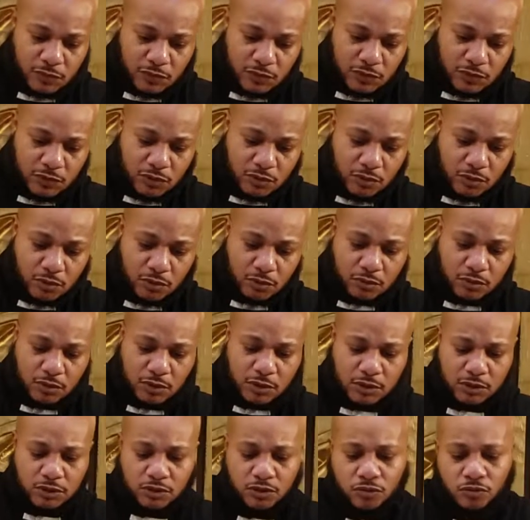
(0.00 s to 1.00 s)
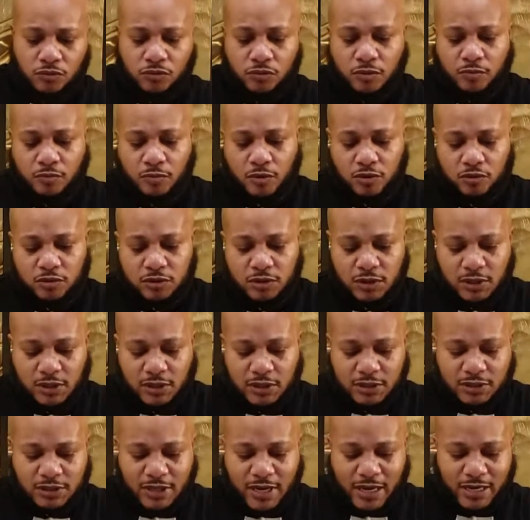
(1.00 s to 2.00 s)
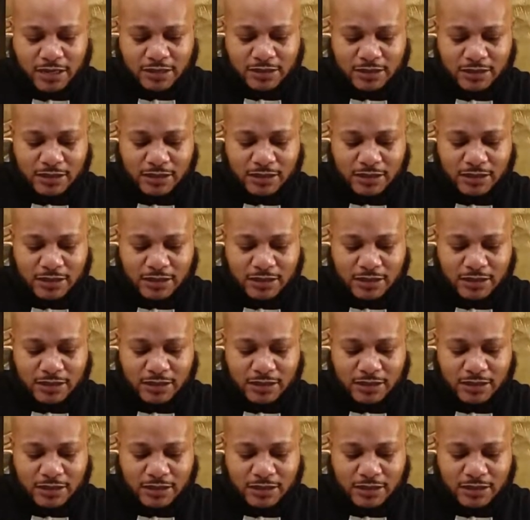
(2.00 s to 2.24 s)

So don't get too emotionally attached